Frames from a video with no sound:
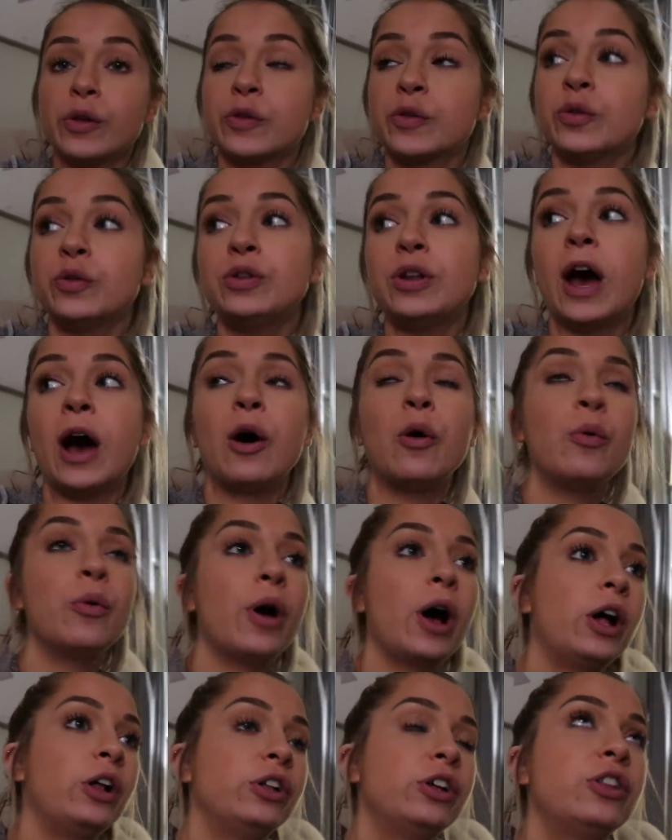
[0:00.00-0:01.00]
So now
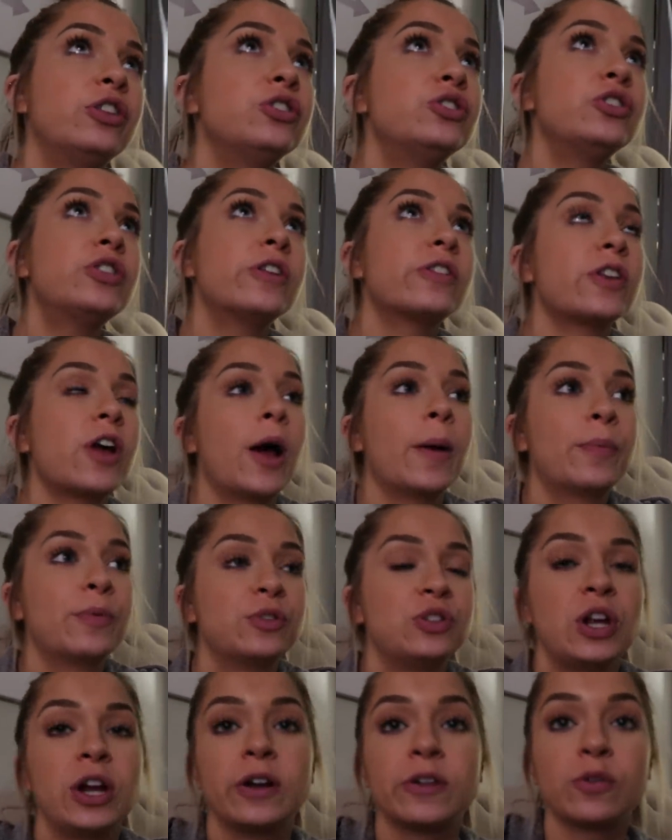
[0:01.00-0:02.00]
I'll either do this
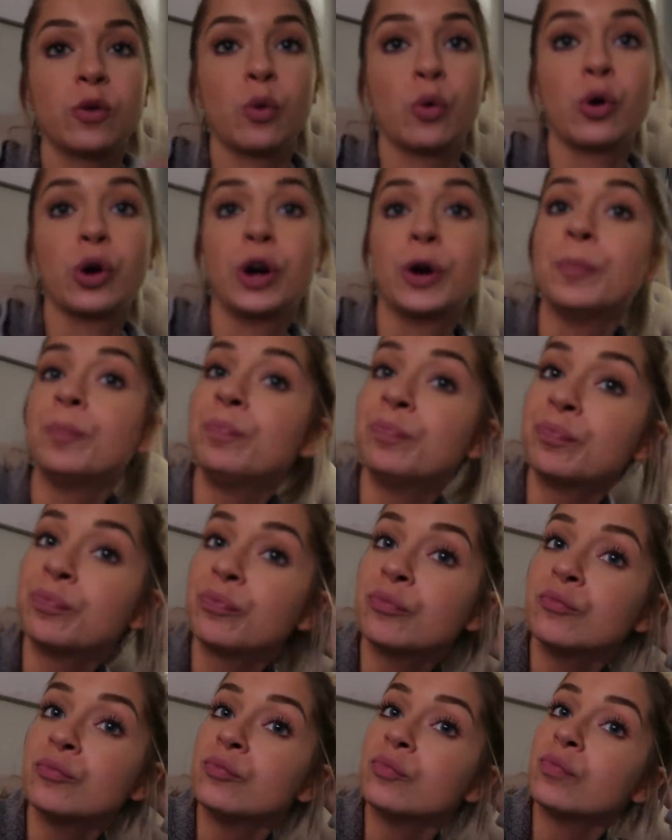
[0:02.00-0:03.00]
upstairs, or
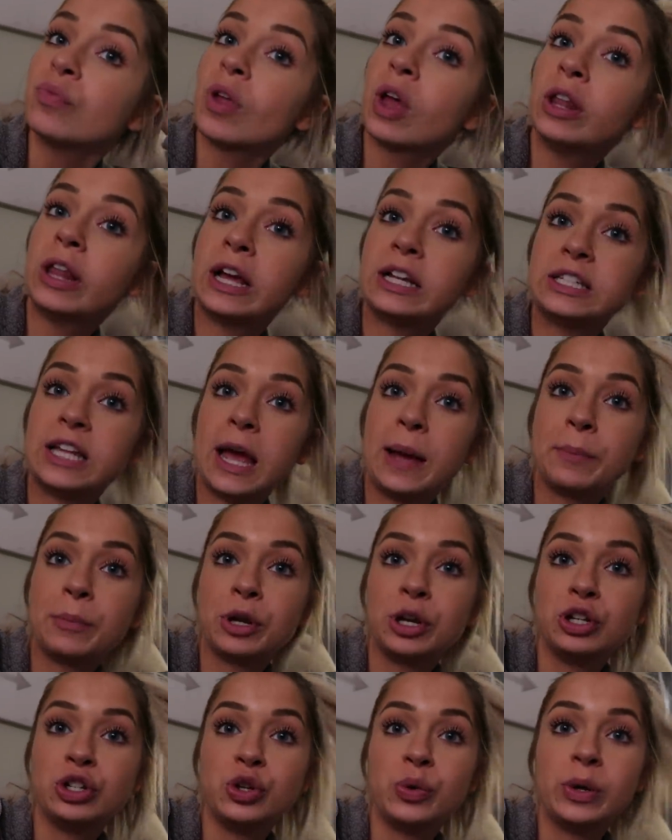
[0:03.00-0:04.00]
like today I'm
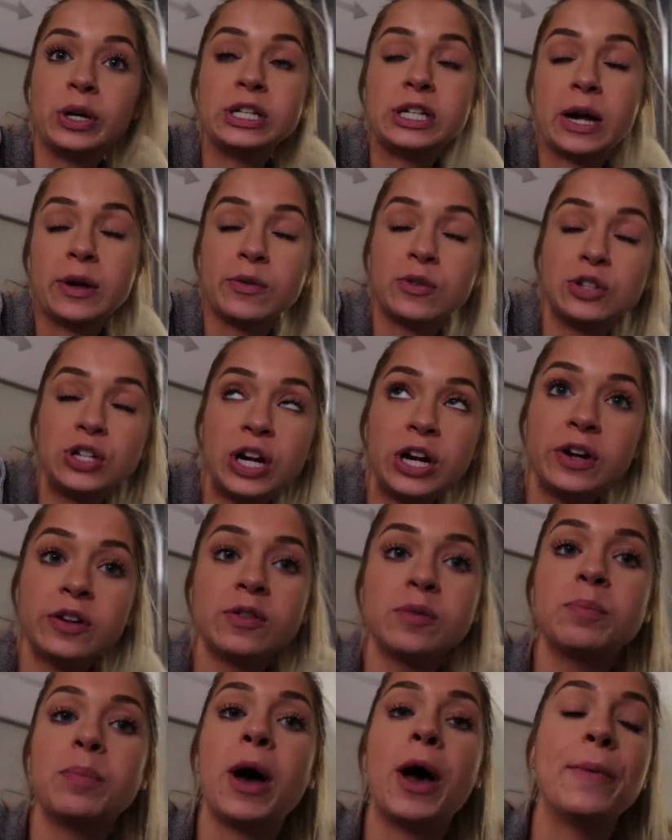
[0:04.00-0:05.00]
gonna do it
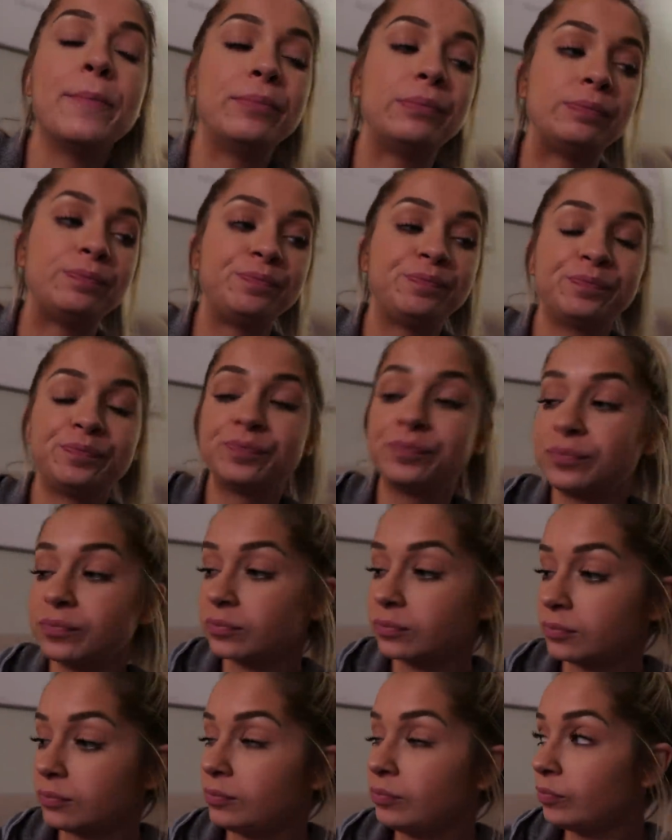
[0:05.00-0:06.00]
downstairs, but
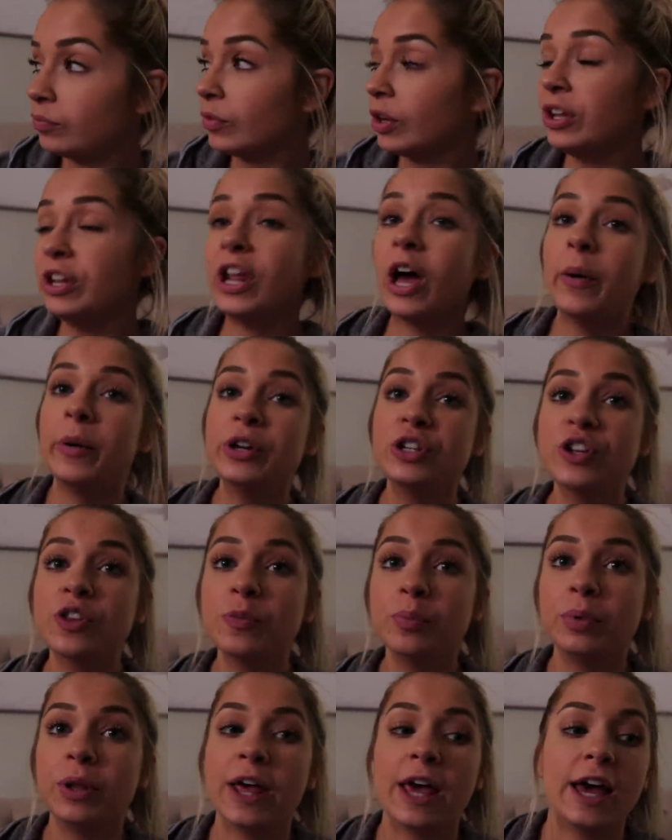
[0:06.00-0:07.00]
now I
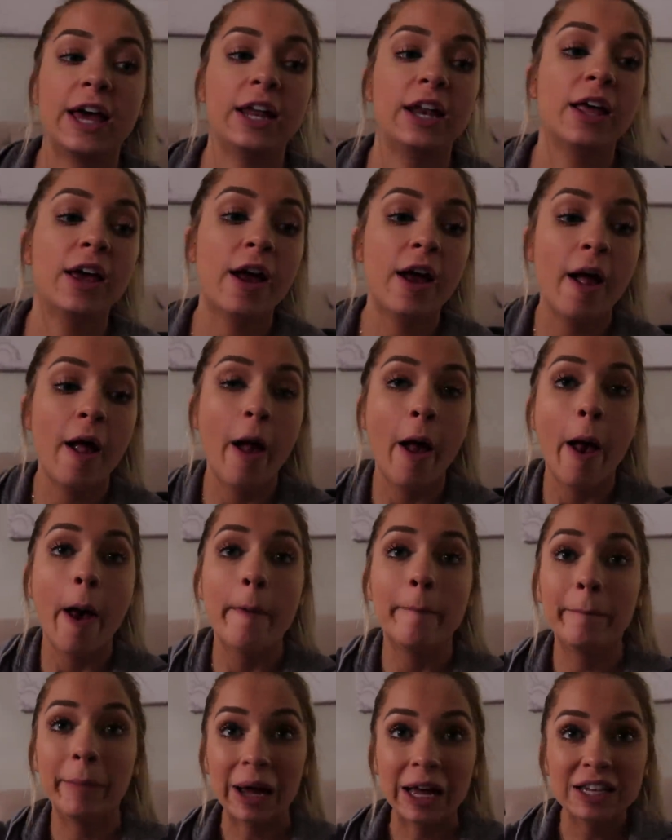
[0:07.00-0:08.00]
just plan
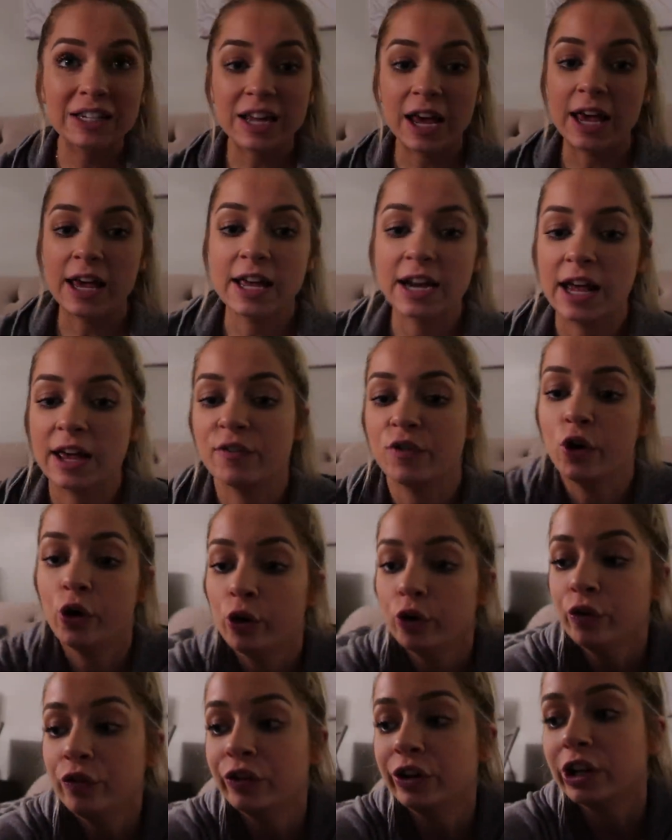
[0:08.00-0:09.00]
my day, and I have a
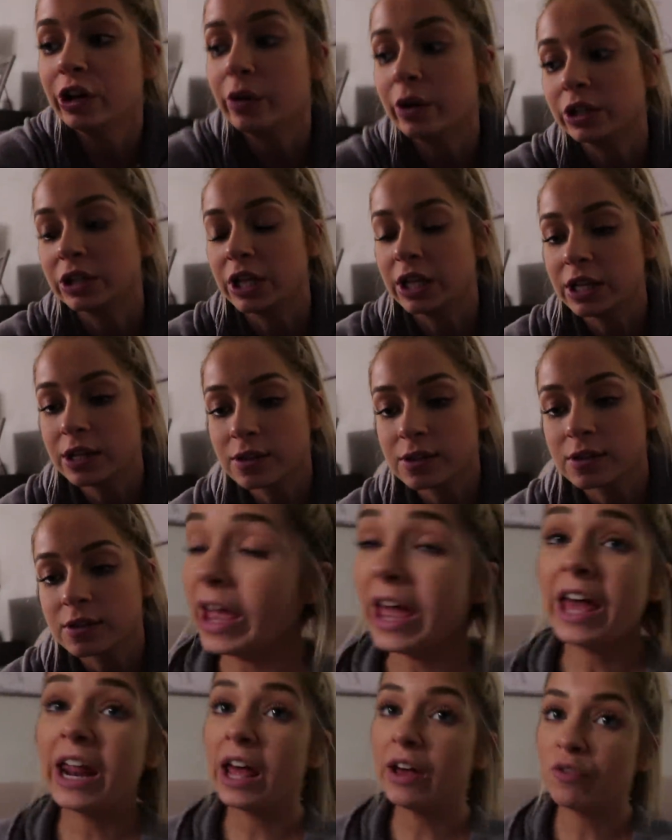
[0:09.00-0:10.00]
whole video on this,
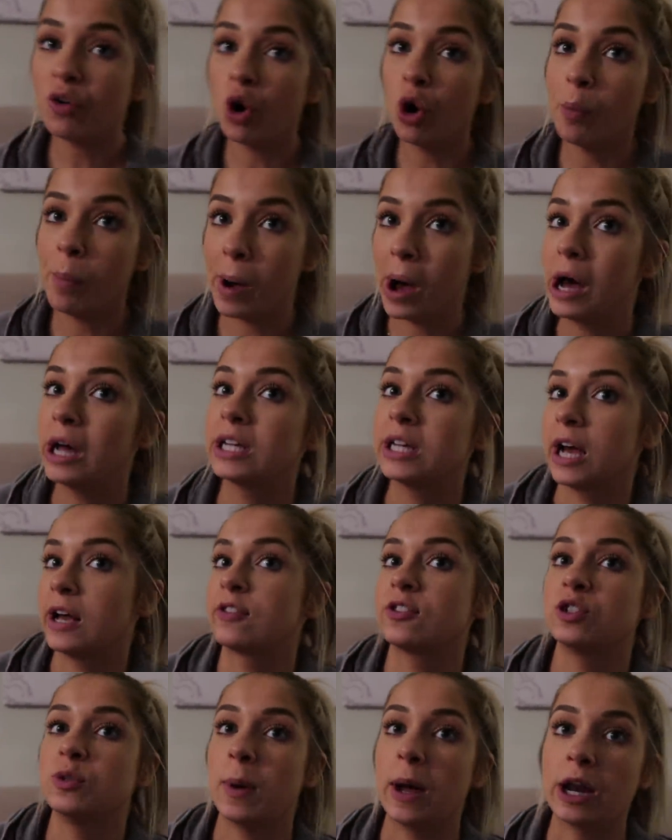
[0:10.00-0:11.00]
and I have a whole
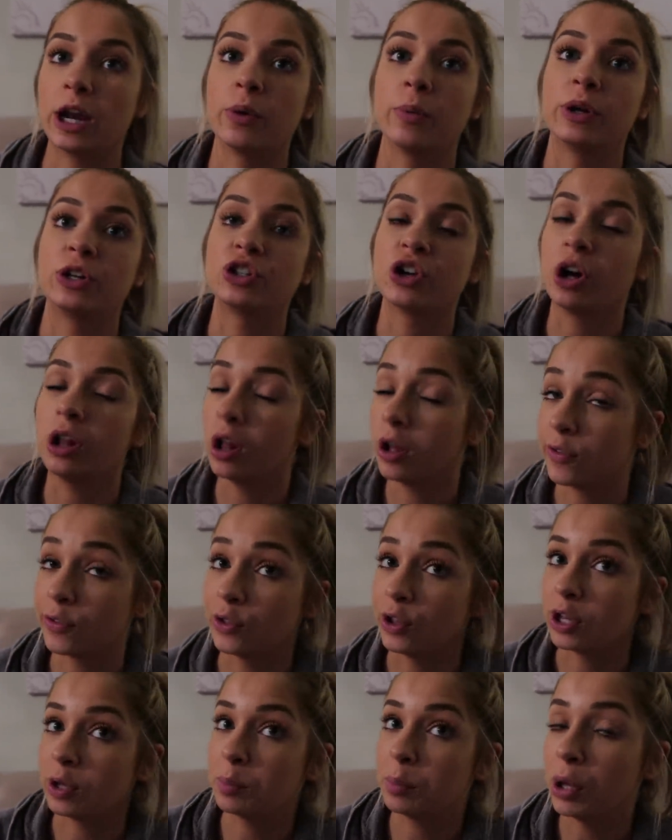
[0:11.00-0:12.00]
podcast about it, which I'll
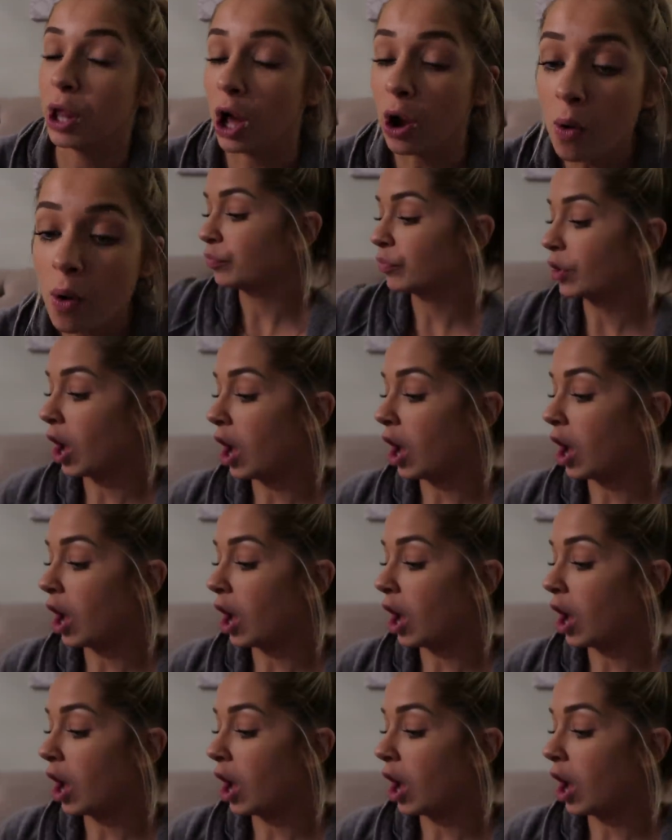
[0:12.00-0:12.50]
also link below.